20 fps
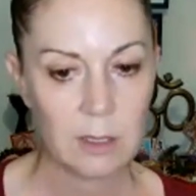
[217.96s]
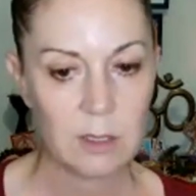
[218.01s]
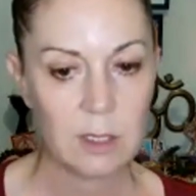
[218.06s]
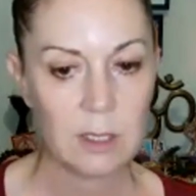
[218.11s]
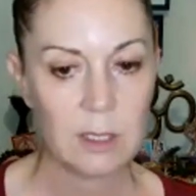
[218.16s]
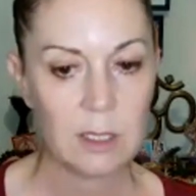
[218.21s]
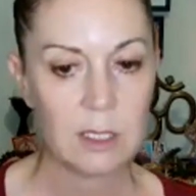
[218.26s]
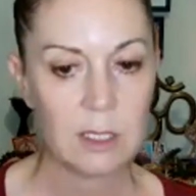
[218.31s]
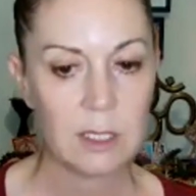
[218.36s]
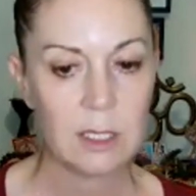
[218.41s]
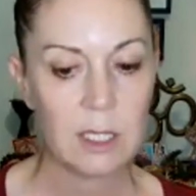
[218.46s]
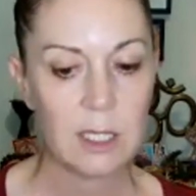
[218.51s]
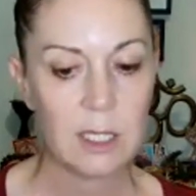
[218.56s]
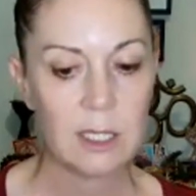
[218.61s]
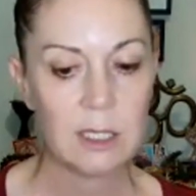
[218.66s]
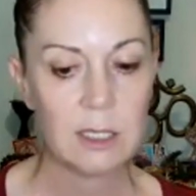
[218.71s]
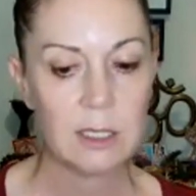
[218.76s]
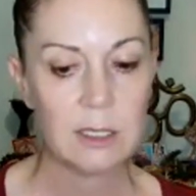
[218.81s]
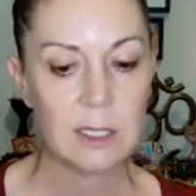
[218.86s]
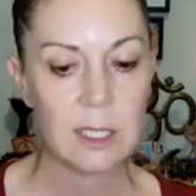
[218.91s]
into the
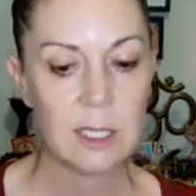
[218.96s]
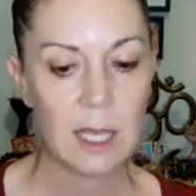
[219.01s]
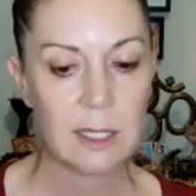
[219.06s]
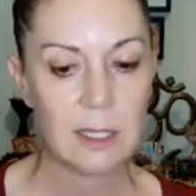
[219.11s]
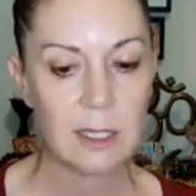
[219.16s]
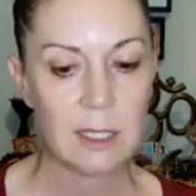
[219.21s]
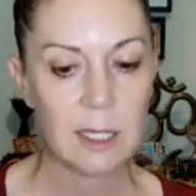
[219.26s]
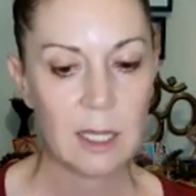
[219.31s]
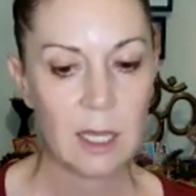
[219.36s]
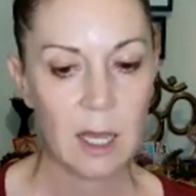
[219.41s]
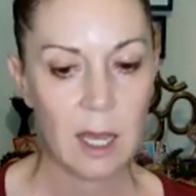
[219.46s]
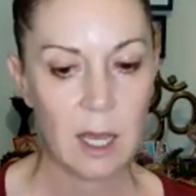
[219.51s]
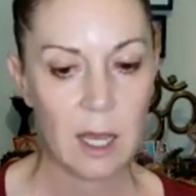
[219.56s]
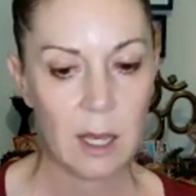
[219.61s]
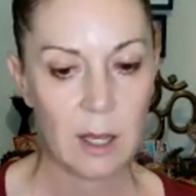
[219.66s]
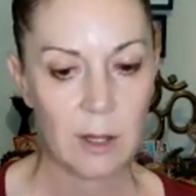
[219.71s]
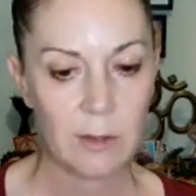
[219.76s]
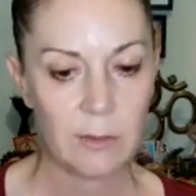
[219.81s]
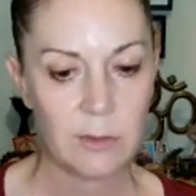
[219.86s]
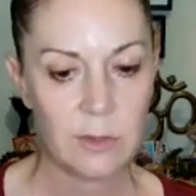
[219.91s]
shins and the
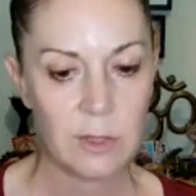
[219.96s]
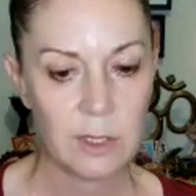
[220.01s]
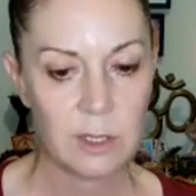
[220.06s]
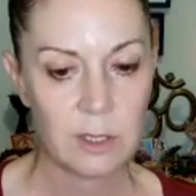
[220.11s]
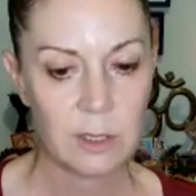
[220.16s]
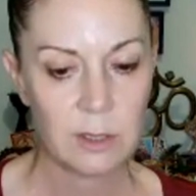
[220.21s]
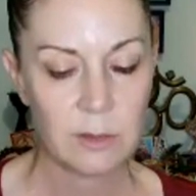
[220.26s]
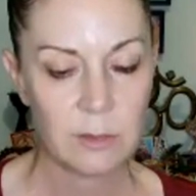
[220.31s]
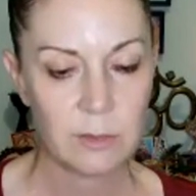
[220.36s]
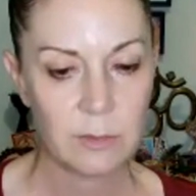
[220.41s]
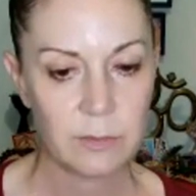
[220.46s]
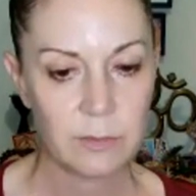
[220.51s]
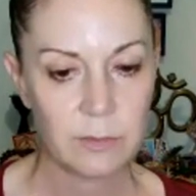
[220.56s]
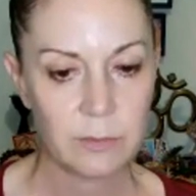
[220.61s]
calves.